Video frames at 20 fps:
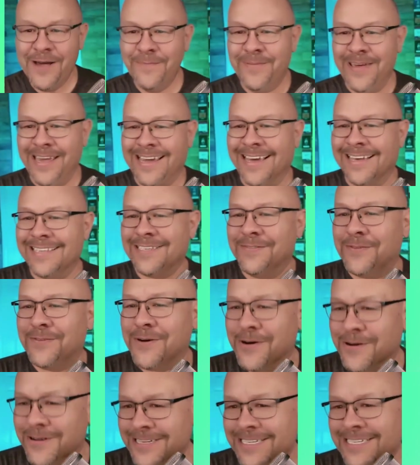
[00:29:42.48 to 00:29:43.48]
Because of
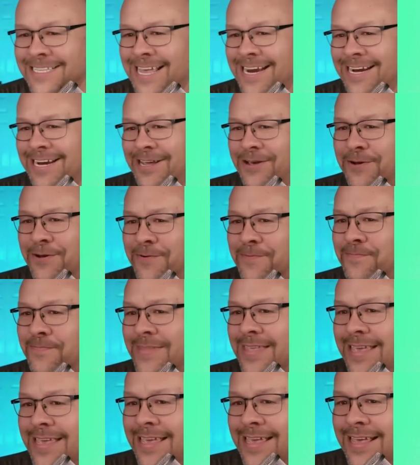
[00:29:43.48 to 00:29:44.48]
course they do.
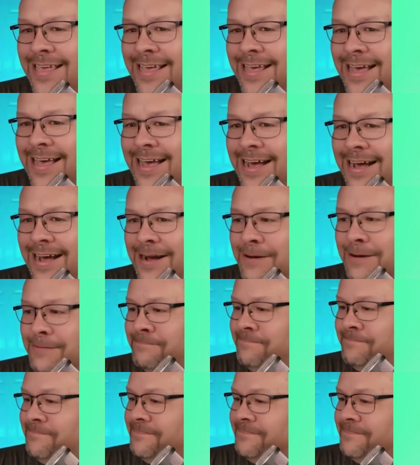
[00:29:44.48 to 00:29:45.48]

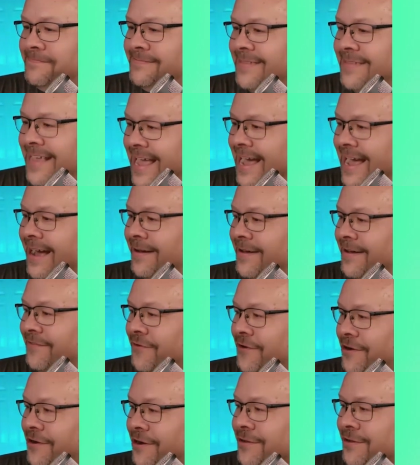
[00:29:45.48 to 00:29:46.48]
Yeah, a
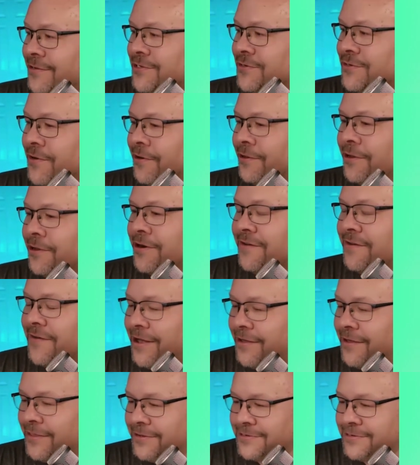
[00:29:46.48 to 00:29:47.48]
vertical scroller of
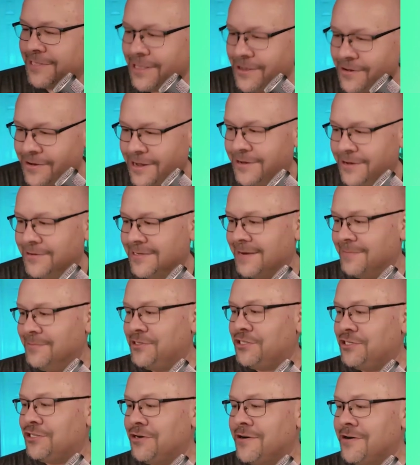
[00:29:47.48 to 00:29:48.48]
all those logos. I'm
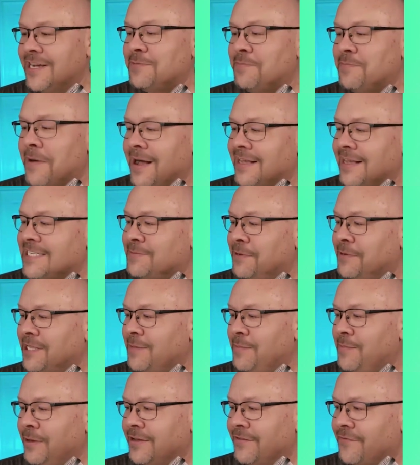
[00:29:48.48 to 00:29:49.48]
sure it's possible
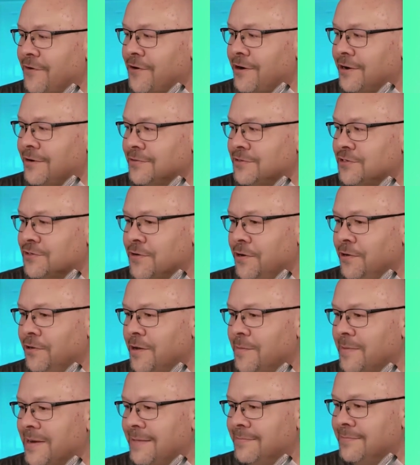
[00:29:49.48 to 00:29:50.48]
to build a vertical
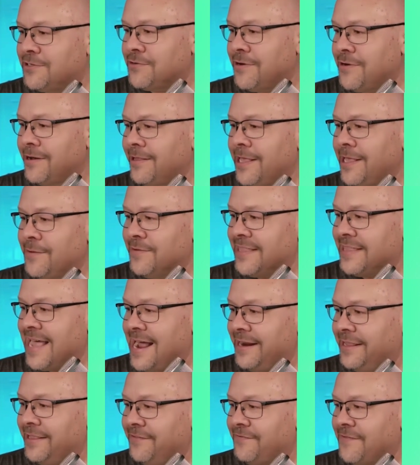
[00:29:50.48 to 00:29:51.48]
scroller, but I'm struggling with
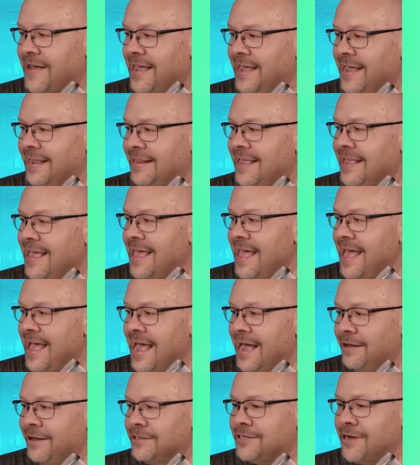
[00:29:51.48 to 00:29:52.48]
how to define
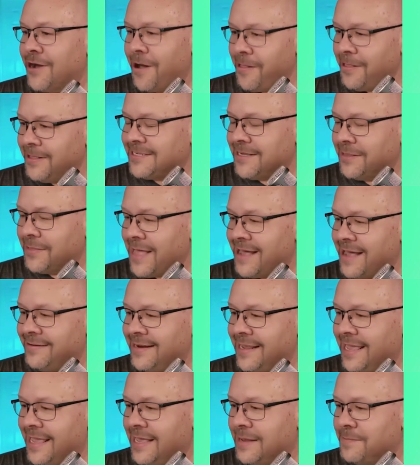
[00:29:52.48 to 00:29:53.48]
how tall it's
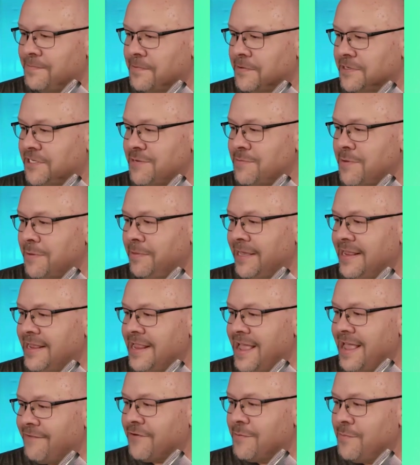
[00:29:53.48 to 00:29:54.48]
allowed to get, presumably
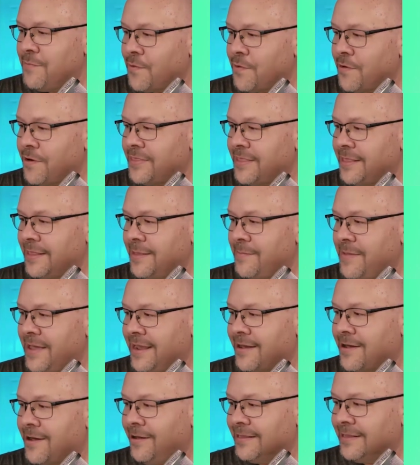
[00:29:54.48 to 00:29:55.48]
never more than the
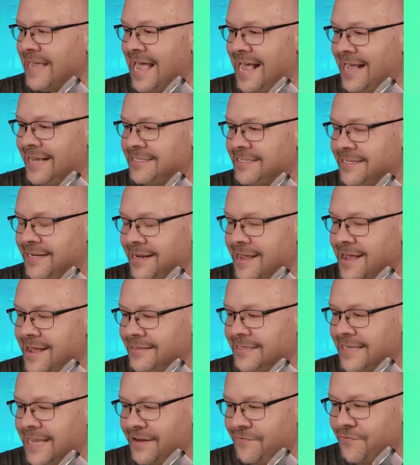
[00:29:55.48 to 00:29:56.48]
main call to action and
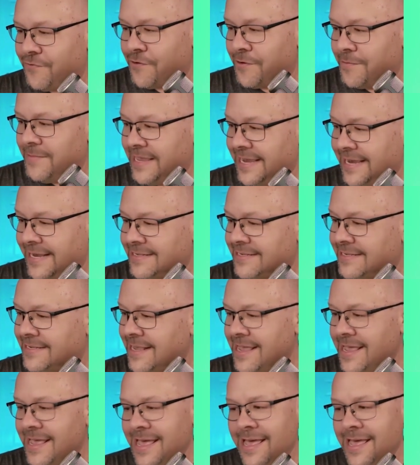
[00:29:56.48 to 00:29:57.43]
contact form needs.